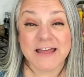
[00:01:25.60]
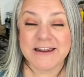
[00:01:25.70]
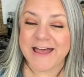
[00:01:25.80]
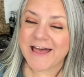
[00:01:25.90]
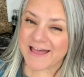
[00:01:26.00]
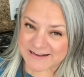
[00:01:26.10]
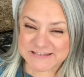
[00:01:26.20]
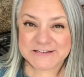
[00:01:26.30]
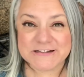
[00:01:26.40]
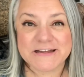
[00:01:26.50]
an
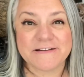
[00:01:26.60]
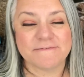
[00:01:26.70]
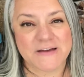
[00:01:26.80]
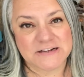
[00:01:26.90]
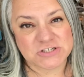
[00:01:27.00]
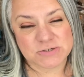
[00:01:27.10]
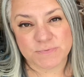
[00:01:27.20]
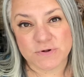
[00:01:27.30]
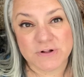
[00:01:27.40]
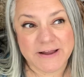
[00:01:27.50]
excellent
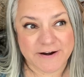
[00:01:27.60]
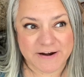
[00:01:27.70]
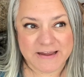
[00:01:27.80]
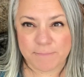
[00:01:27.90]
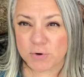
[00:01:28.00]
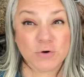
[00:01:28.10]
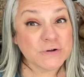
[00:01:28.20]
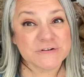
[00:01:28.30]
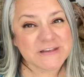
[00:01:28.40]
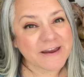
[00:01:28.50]
vegetable area,
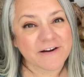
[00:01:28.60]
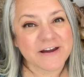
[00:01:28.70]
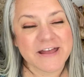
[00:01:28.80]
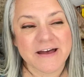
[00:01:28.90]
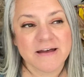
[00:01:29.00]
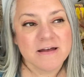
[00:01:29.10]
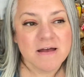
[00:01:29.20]
produce area.